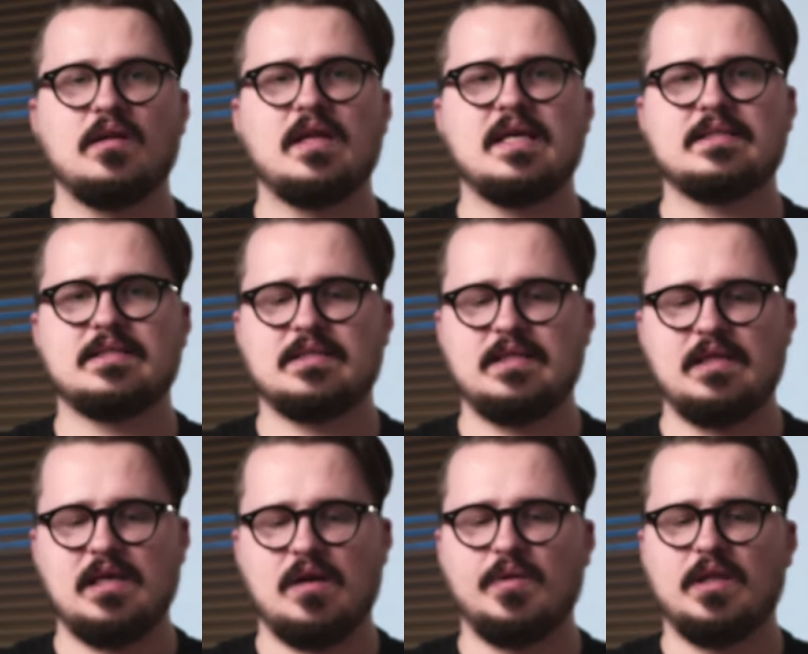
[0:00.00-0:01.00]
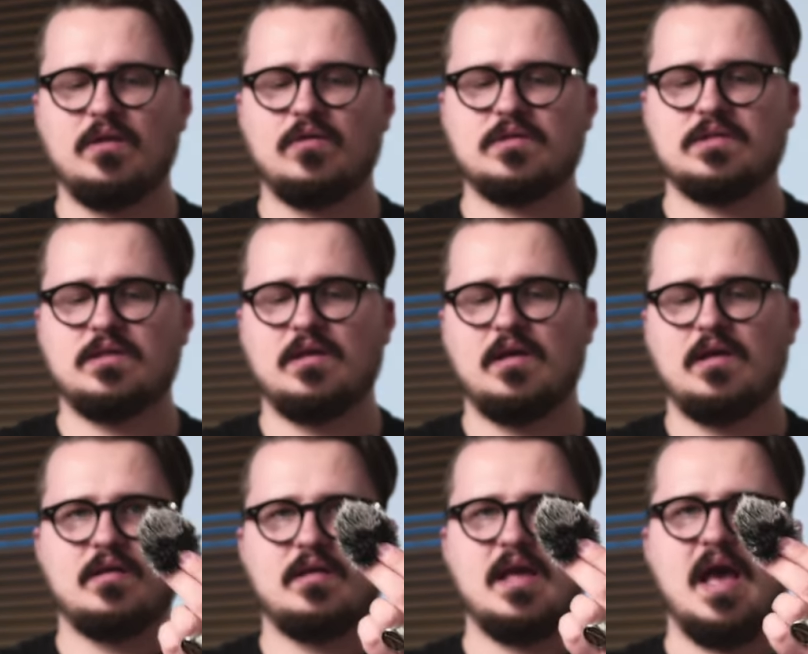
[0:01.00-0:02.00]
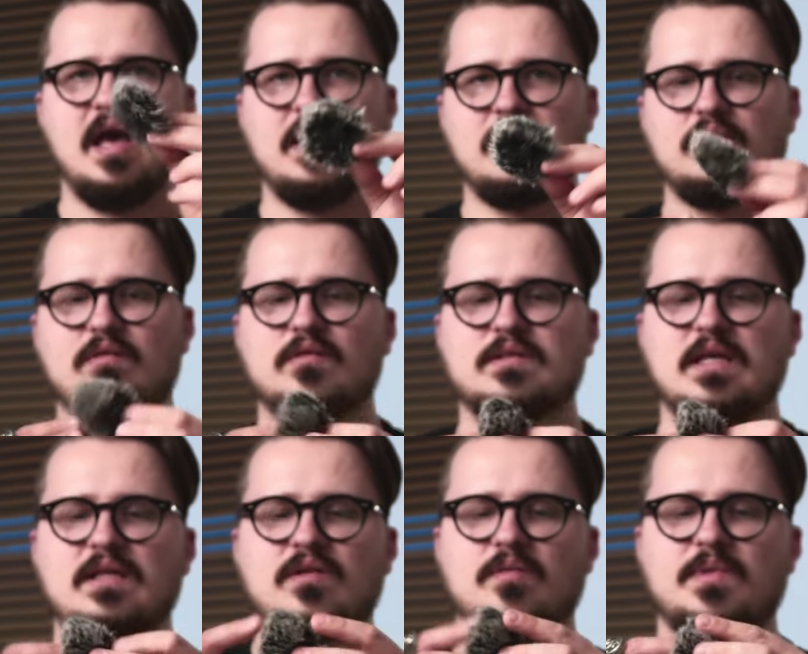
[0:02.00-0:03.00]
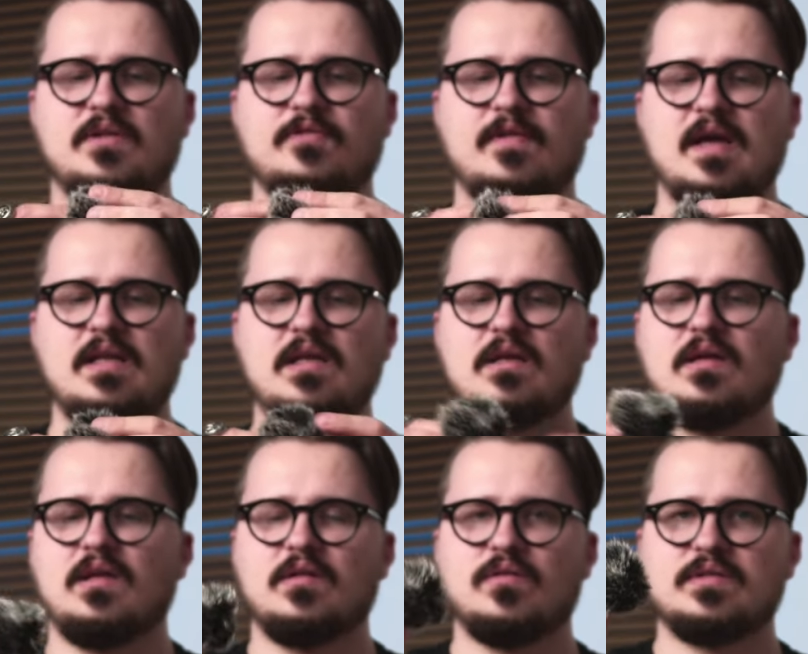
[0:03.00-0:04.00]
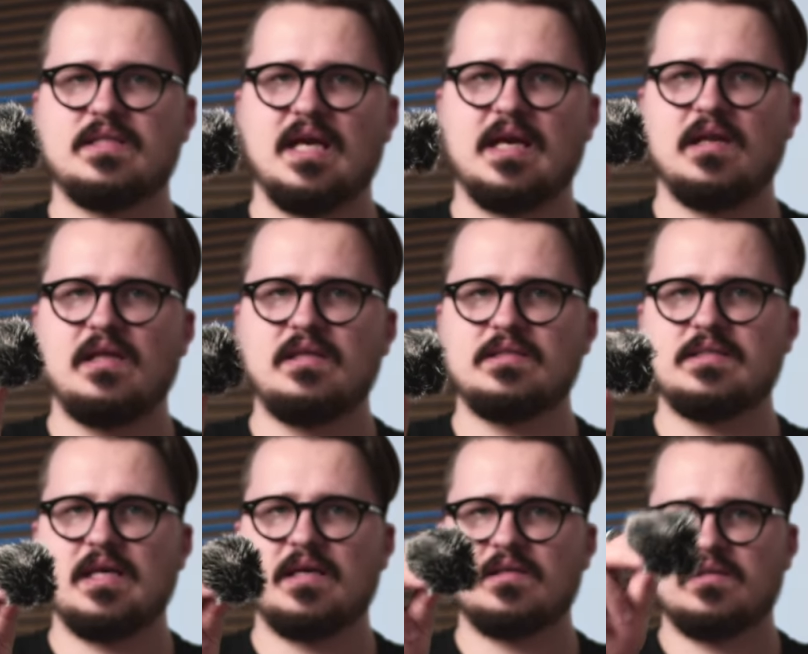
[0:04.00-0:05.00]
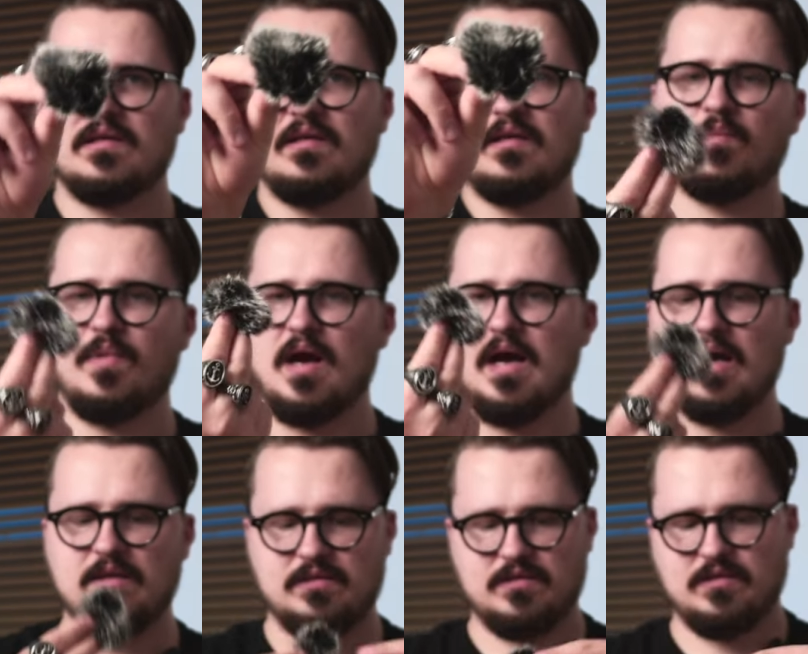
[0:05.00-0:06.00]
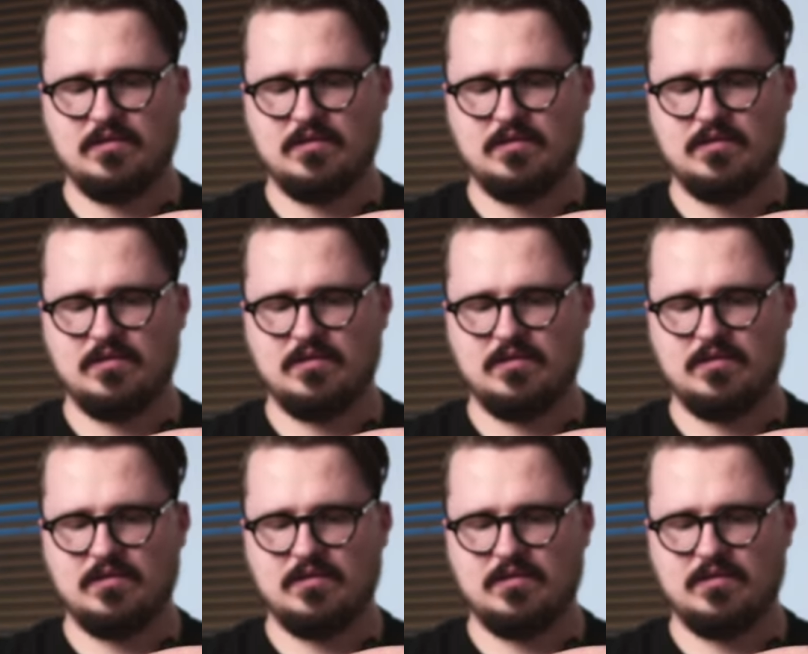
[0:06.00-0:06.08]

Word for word: Let's see how it looks. Yeah, it looks a little bit funny. It looks like an insect, but